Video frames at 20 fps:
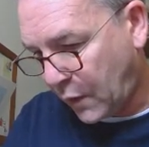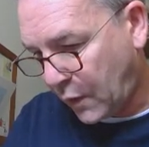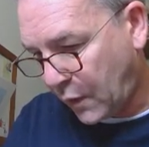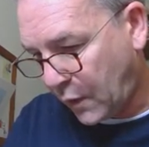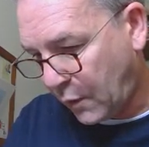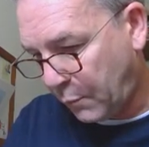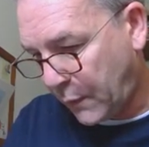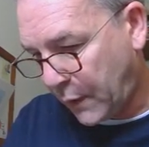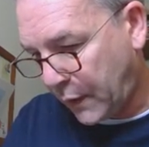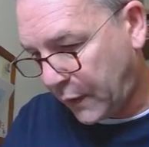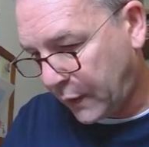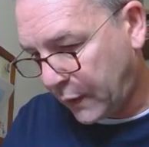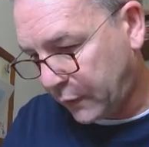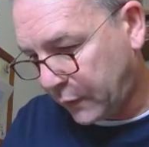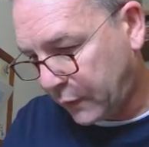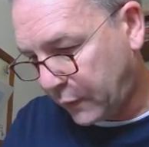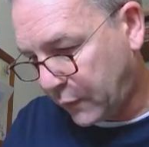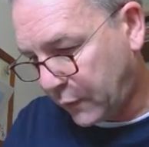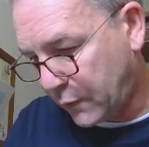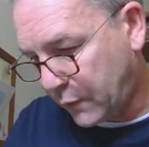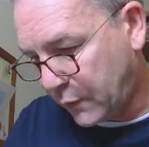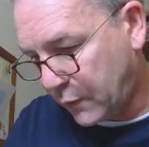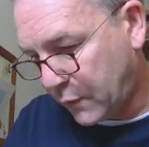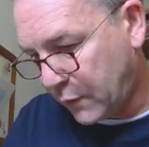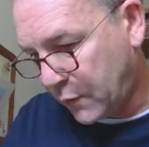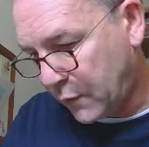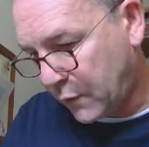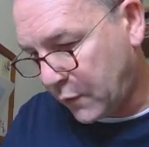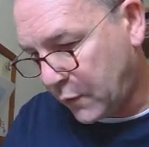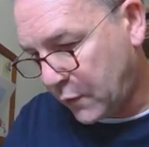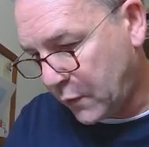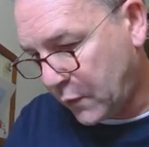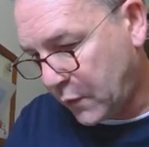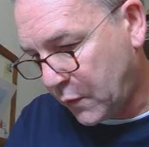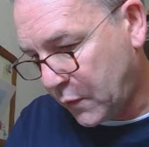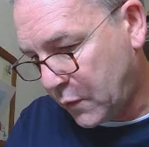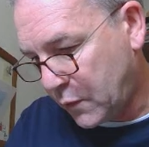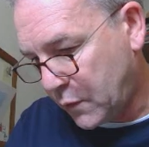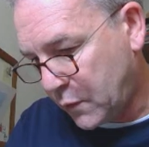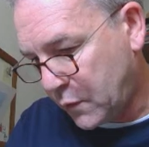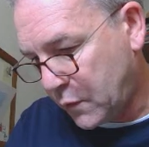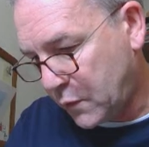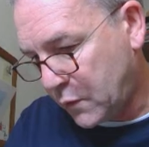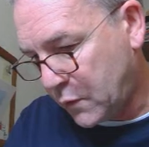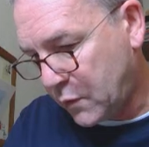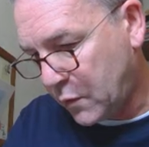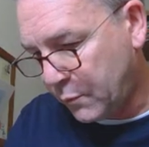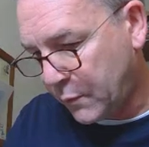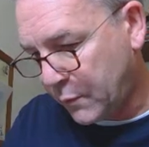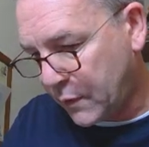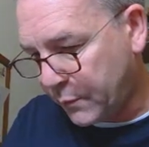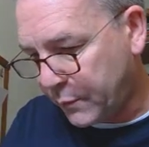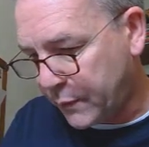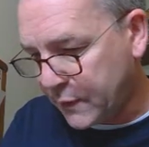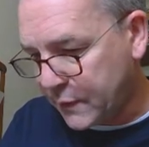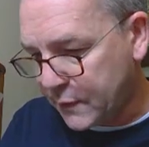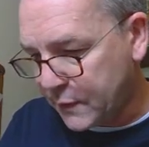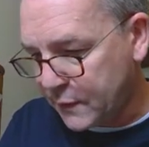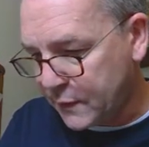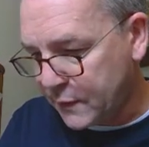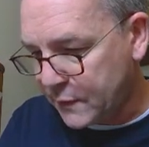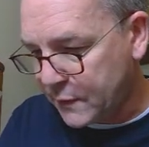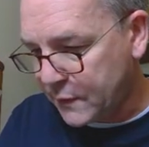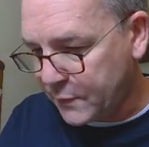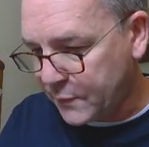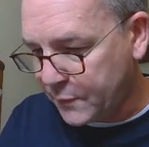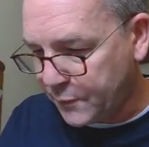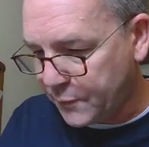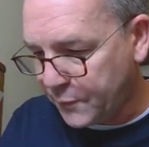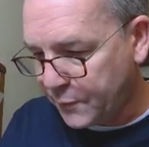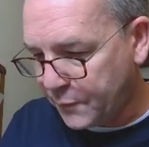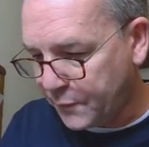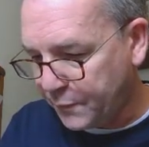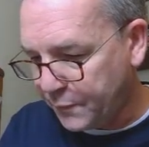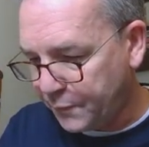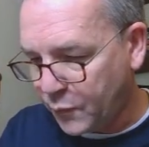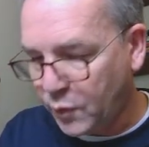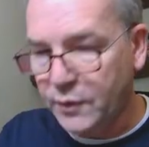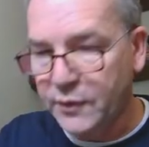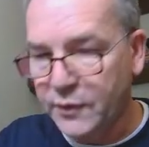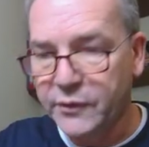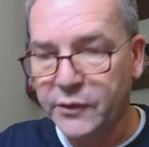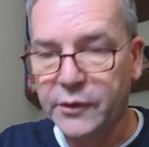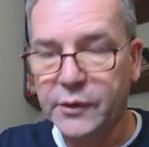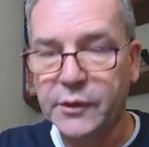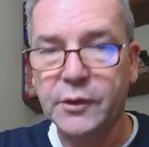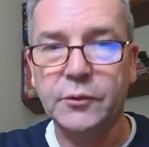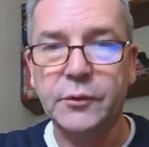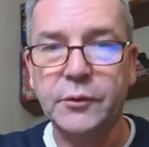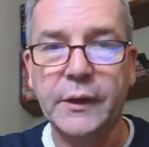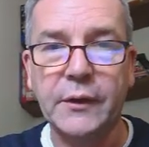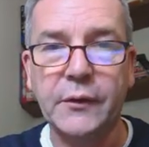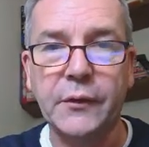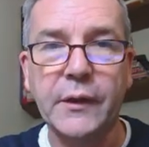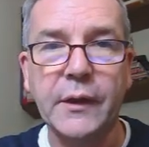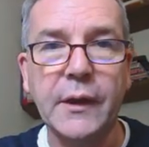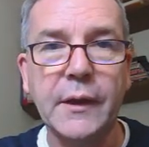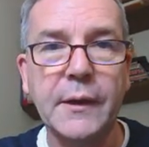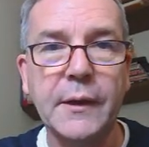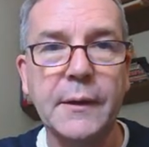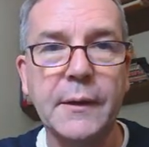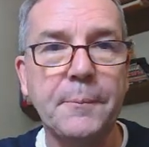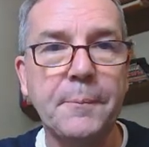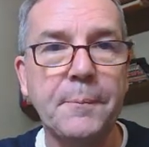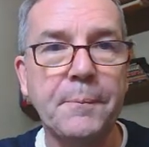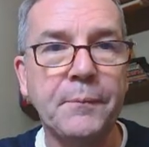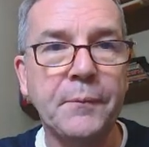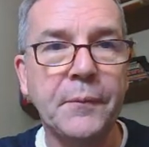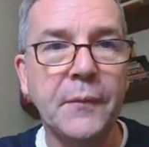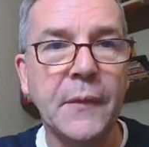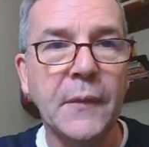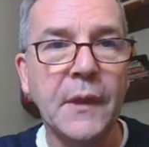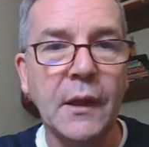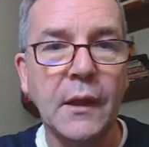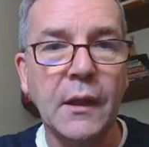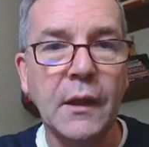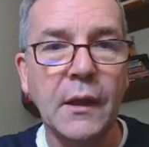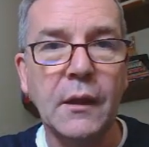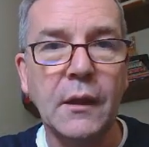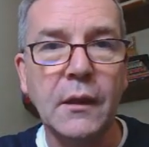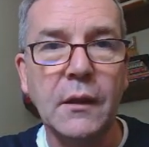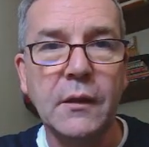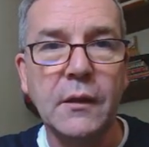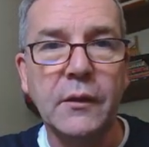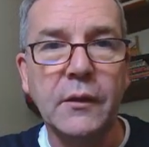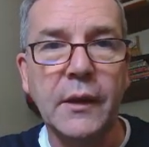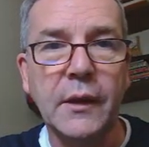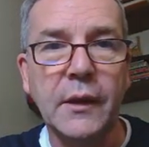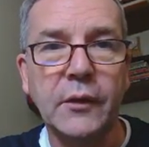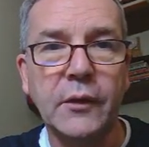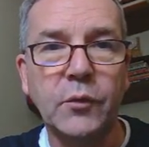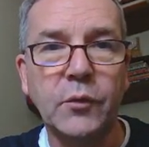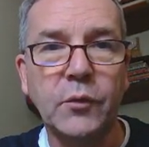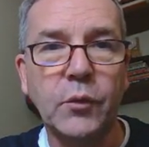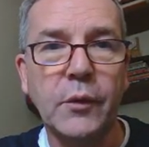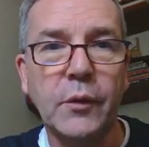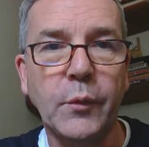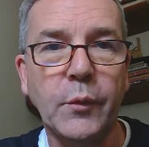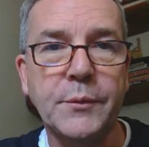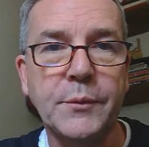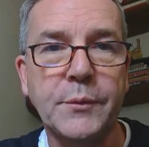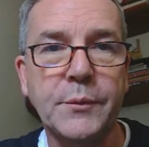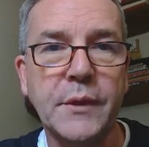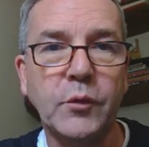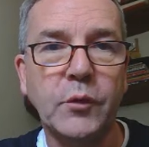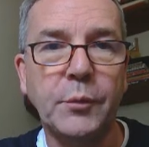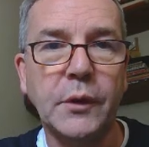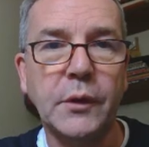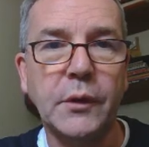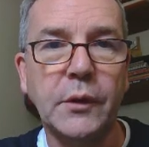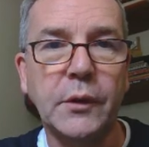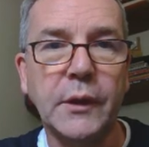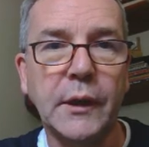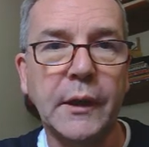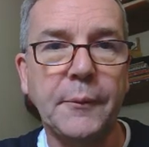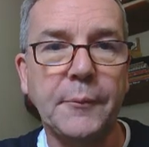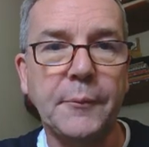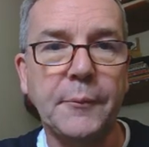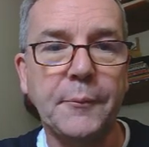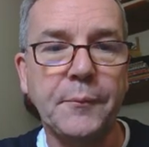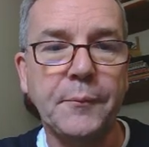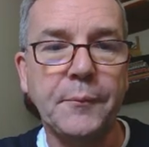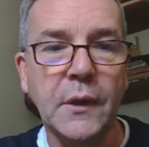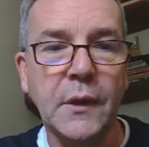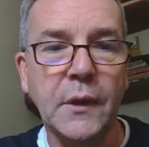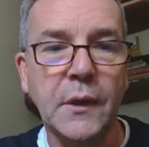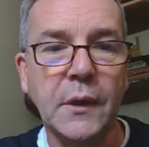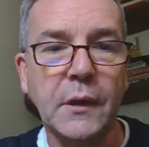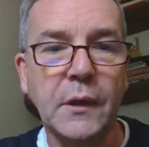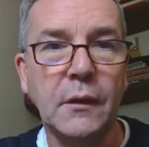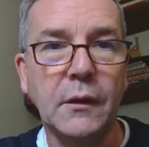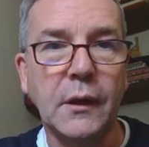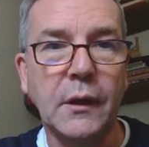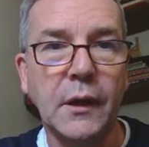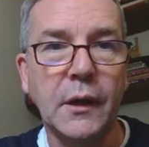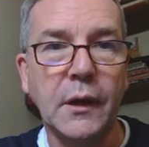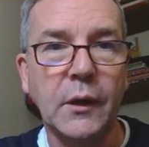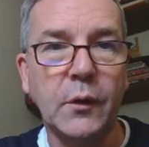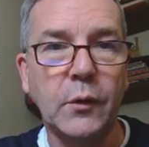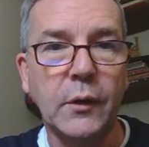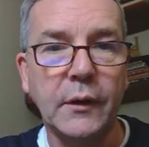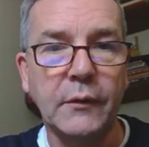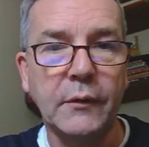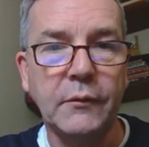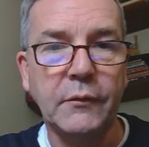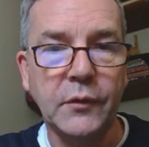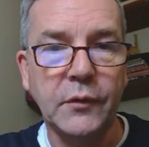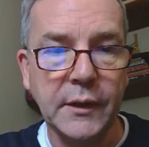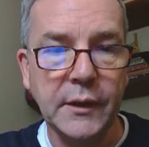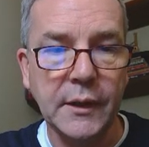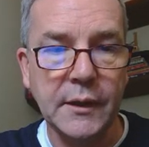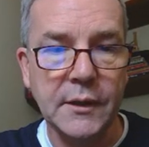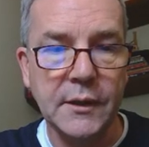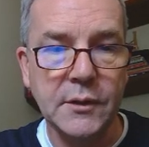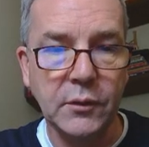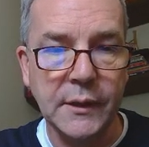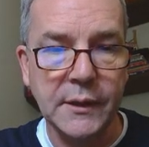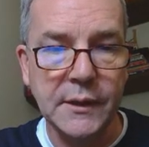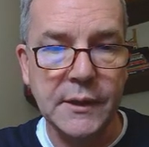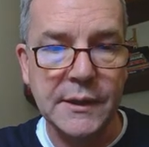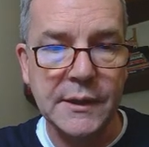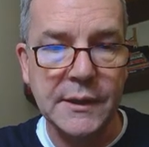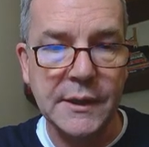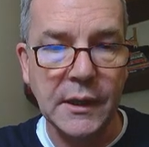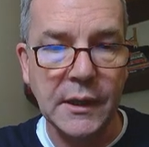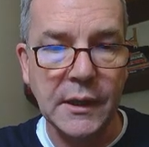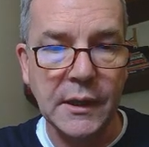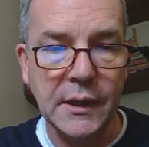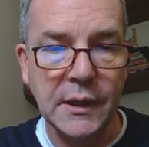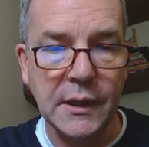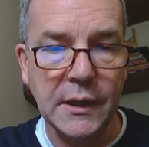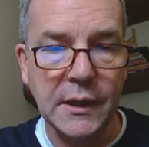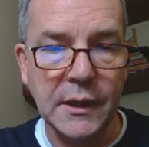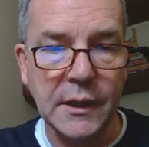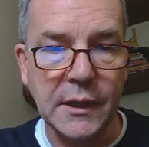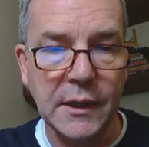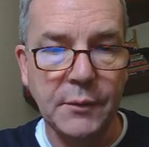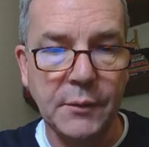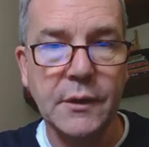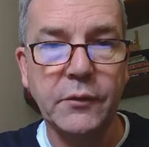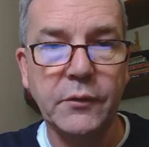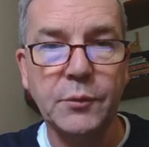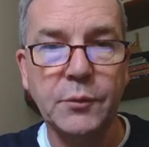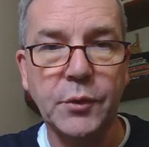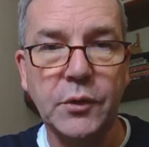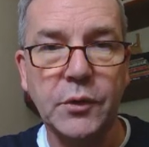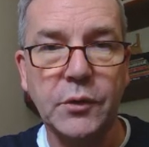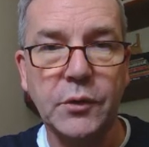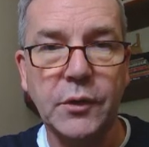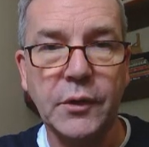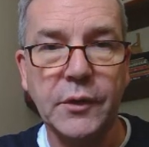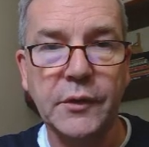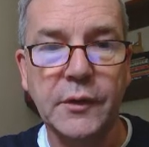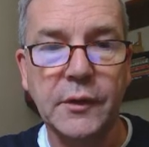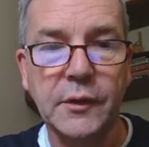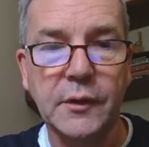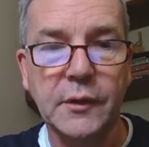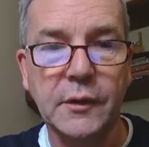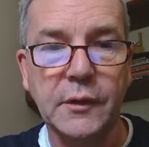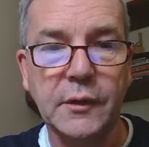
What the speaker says: max 2 millimeters. Put a circle around that. That's one of the websites we've been looking at. Now I've linked these all into Teams, so if you jump across to